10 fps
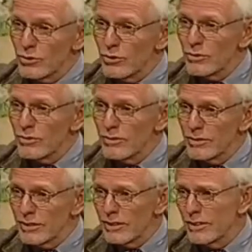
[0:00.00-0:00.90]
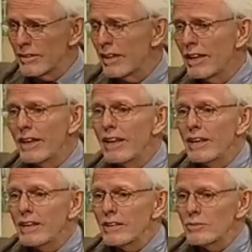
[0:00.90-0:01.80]
Sure. Yeah.
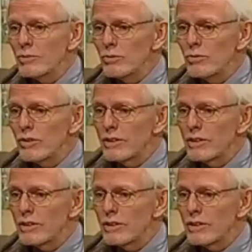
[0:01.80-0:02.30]
Let's move